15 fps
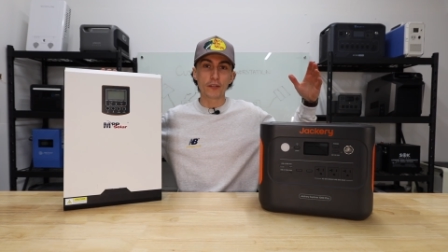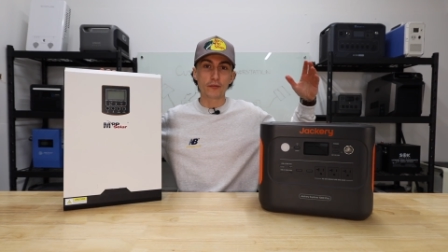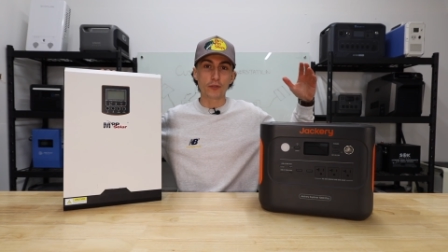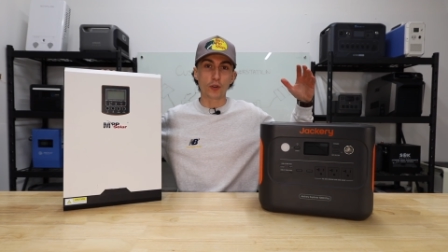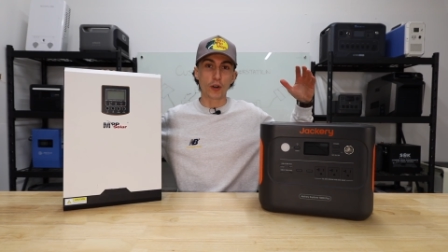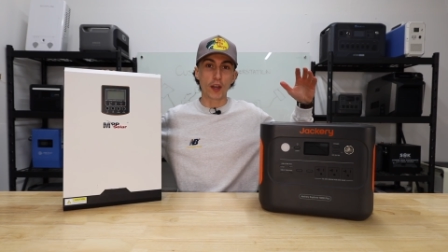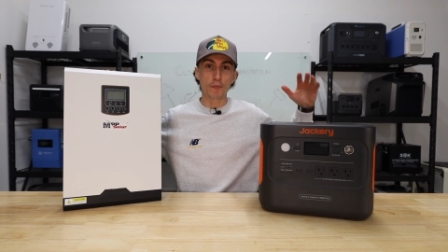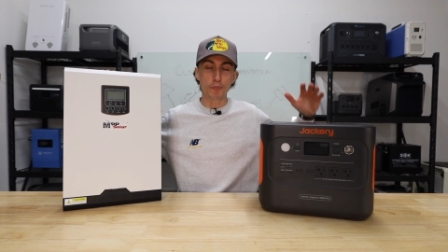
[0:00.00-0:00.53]

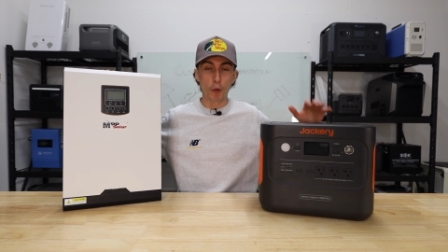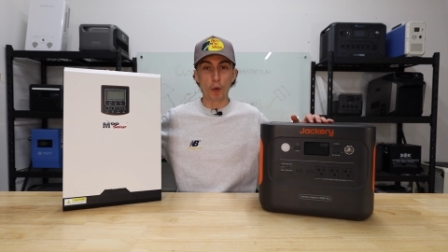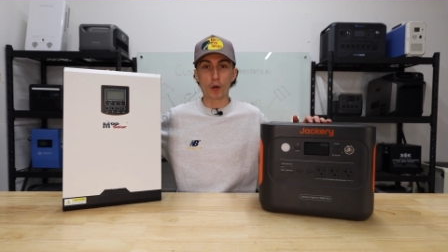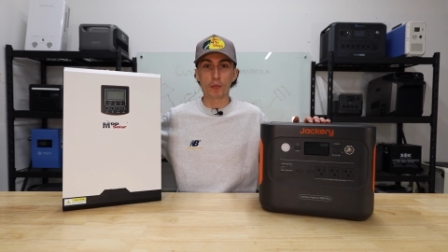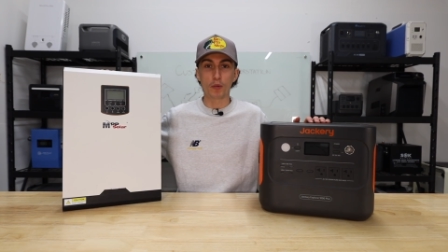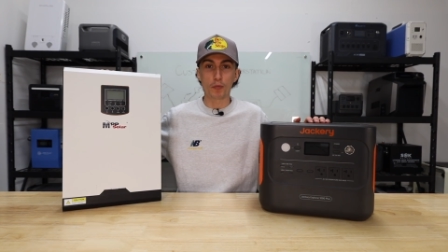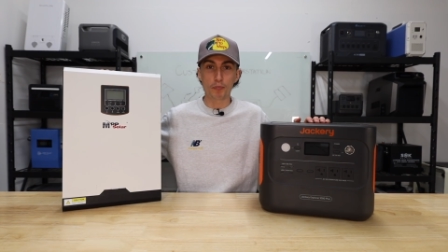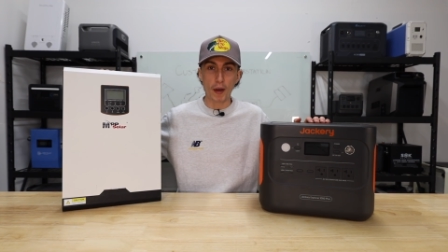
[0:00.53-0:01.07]
for a
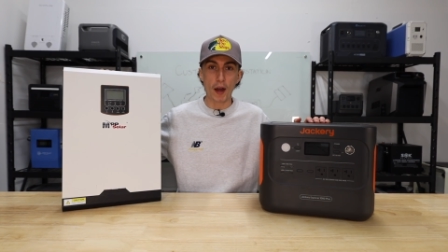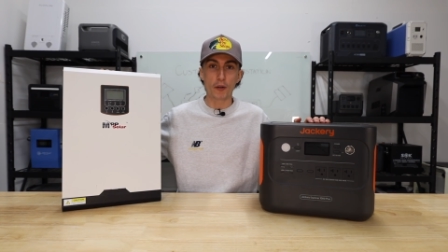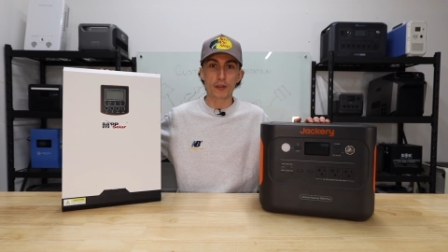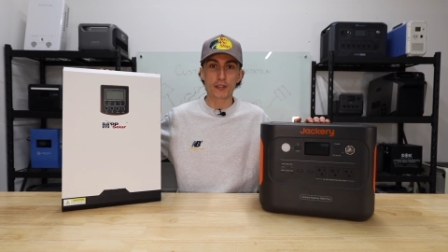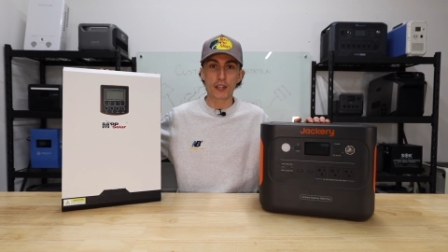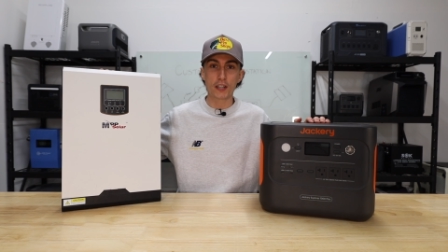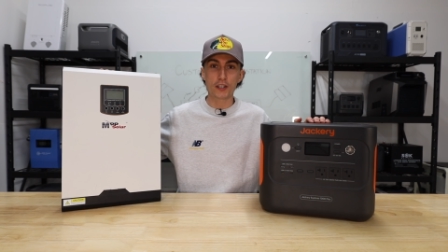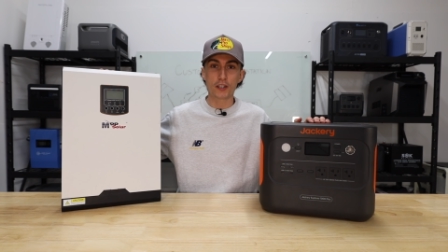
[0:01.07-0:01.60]
portable power
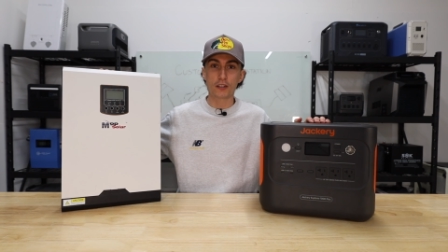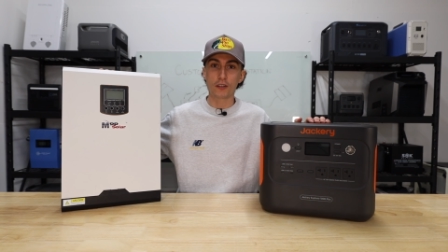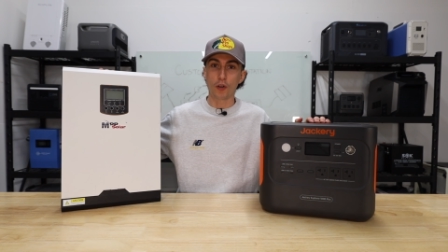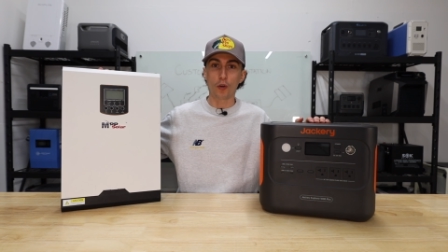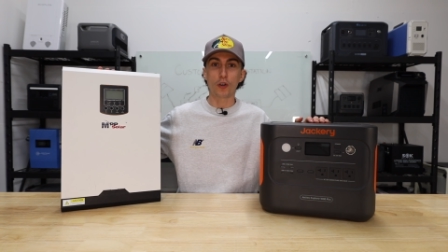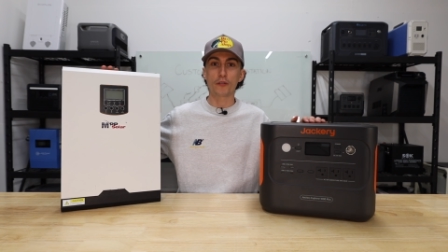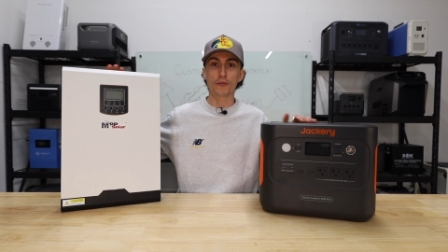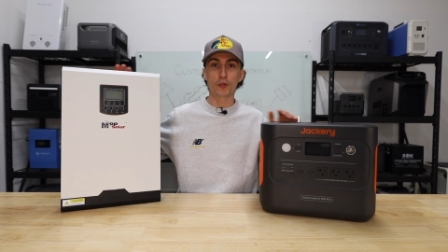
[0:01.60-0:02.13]
station
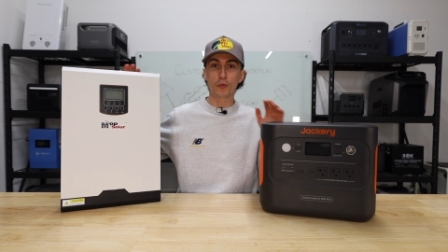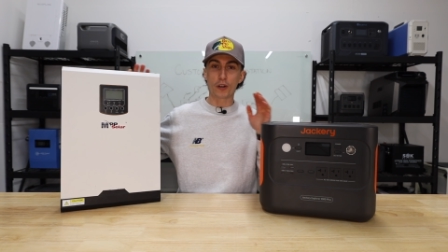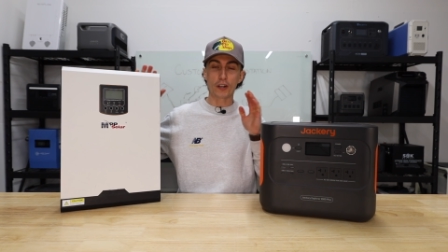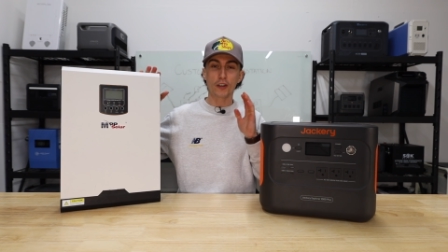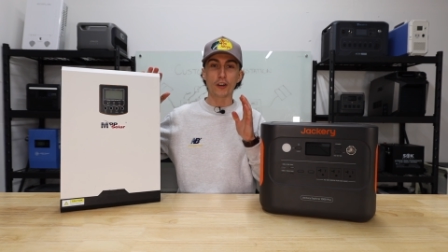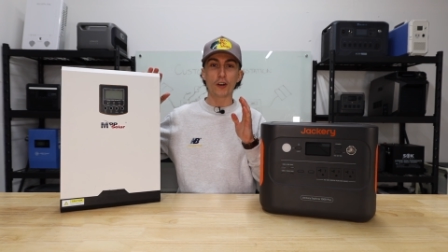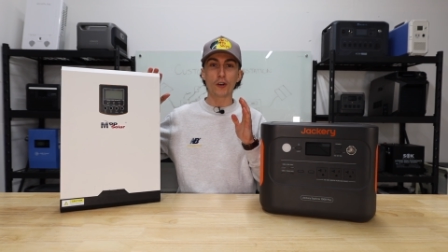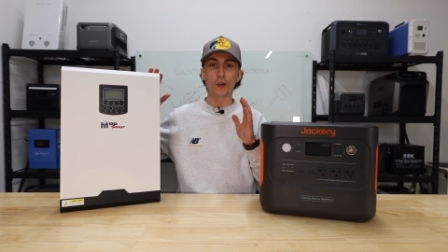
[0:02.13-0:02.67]
or if you want to
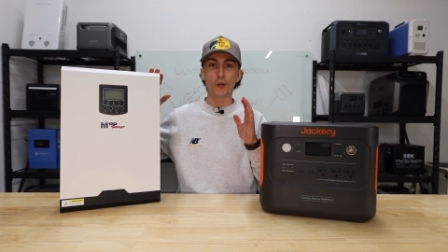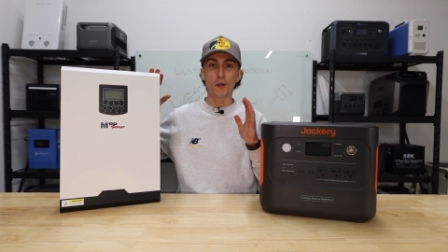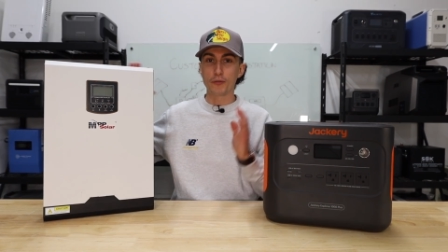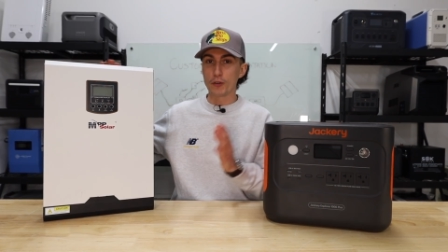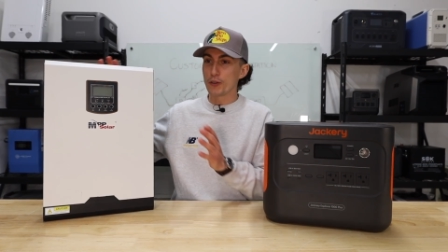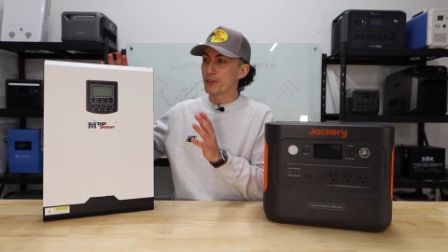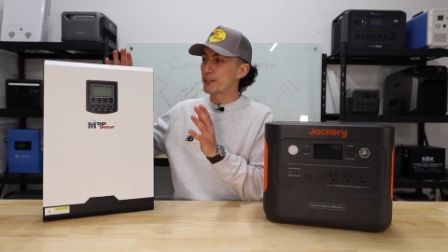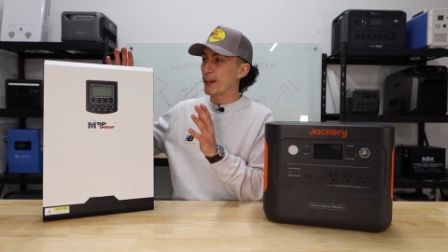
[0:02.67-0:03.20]
go
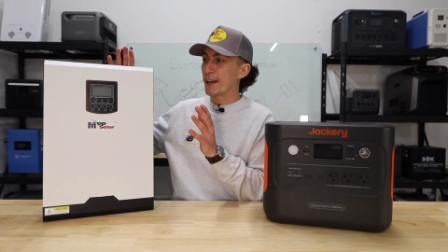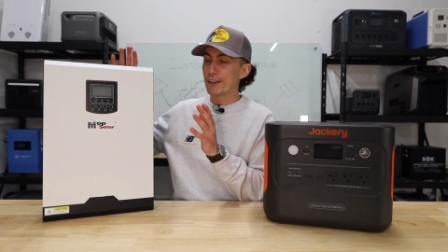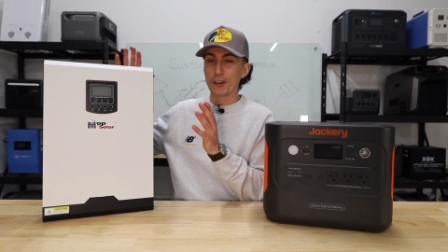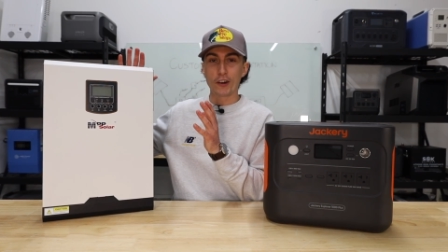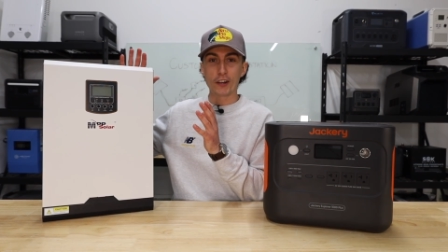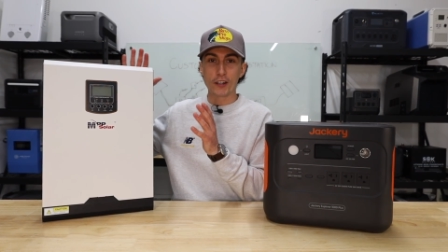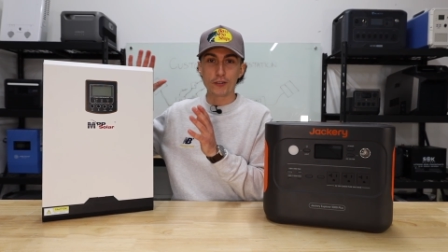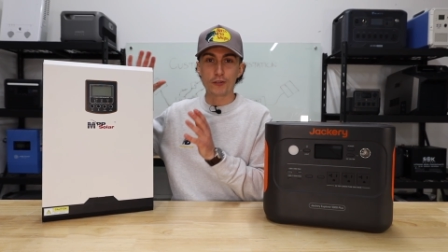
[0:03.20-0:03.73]
full send
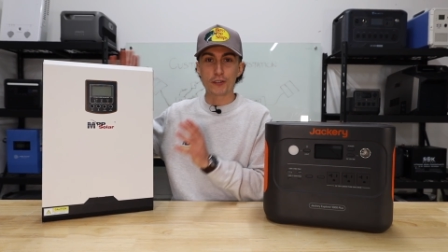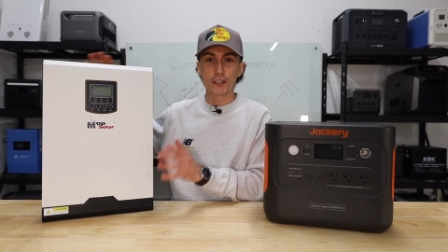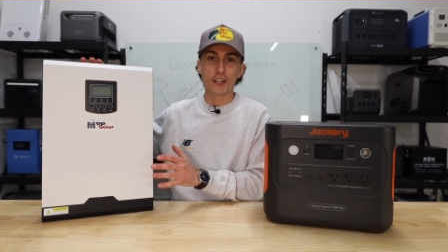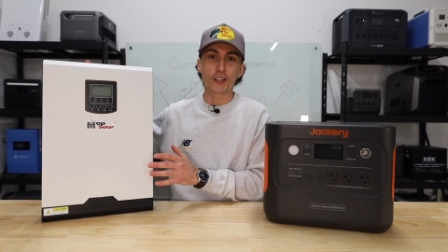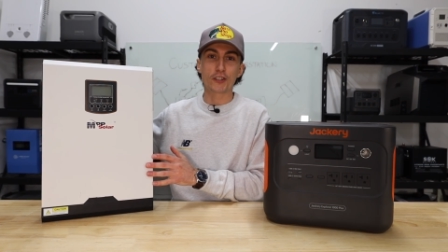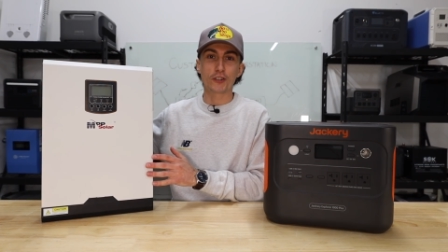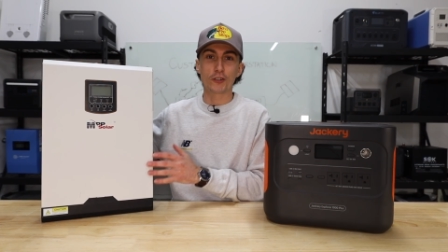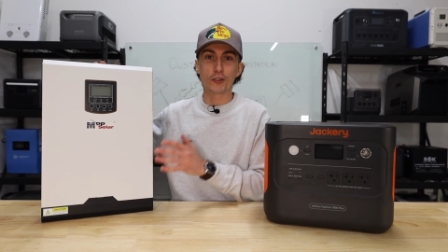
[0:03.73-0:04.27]
on a
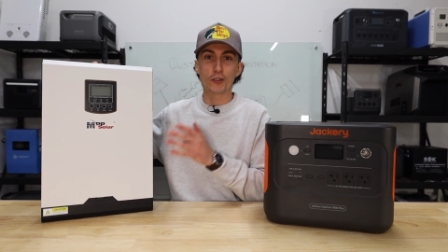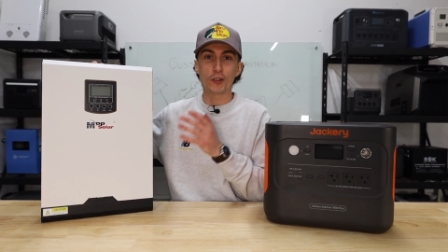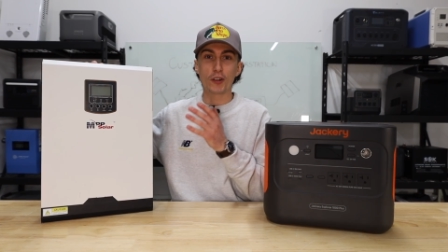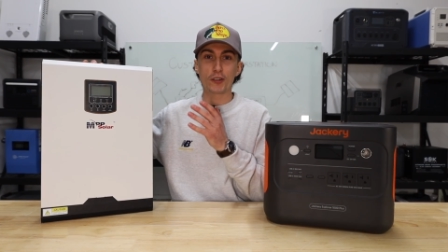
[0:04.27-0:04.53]
traditional